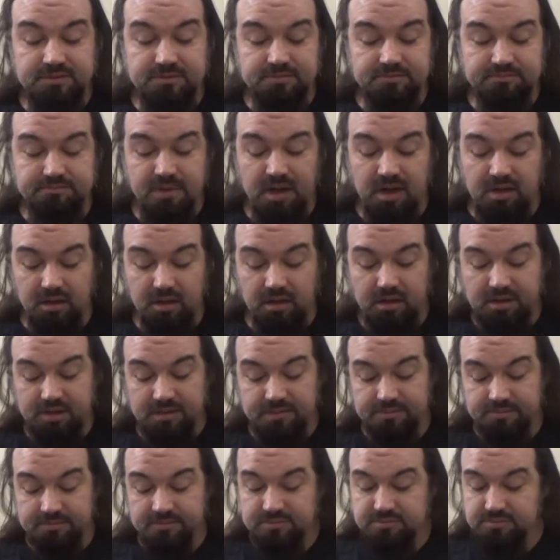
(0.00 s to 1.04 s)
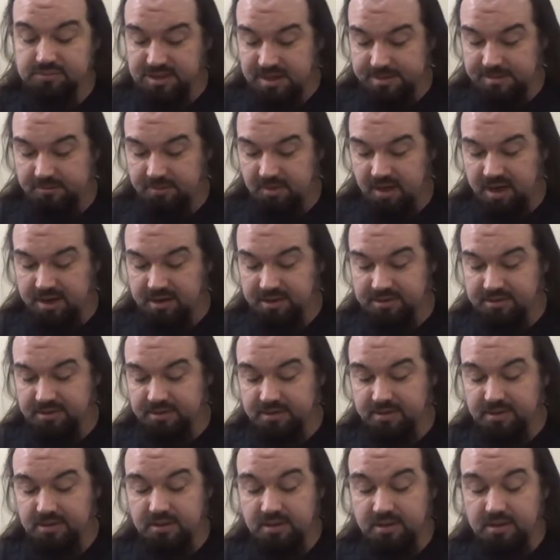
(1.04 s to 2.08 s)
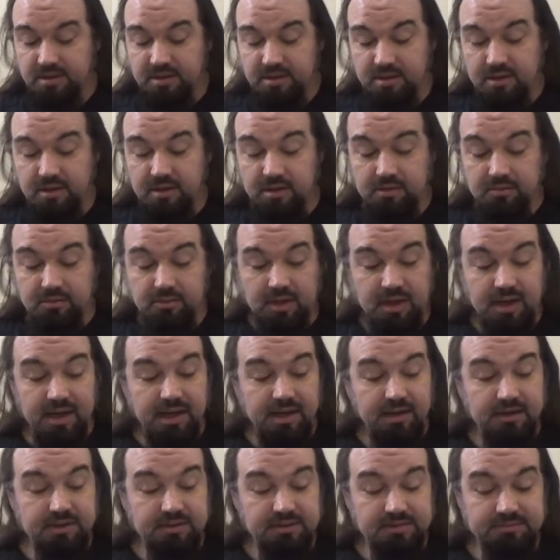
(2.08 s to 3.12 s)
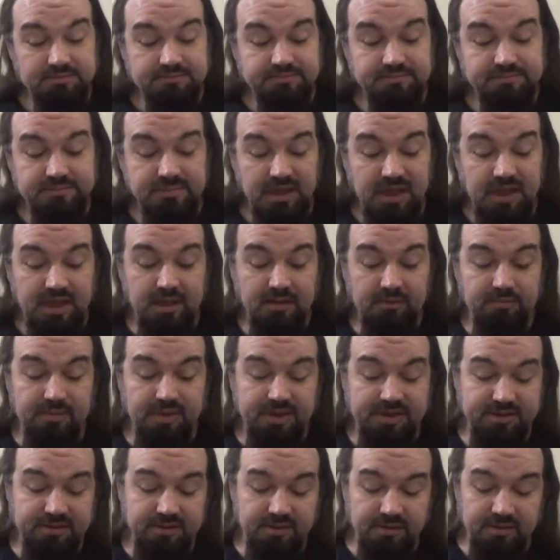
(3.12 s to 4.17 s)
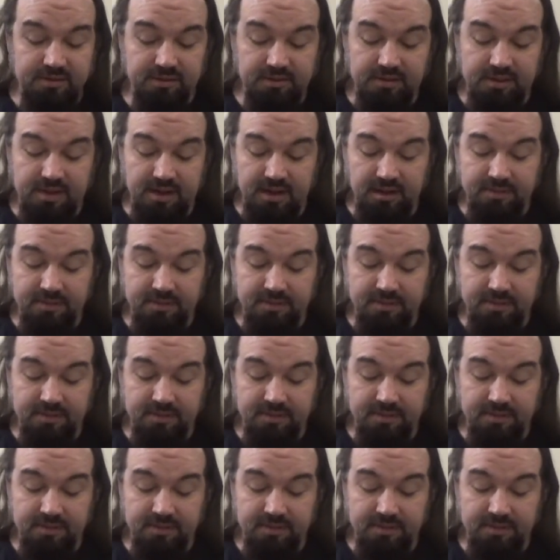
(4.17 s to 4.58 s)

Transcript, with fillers: Monarch, Jamie Braddock, while Richter,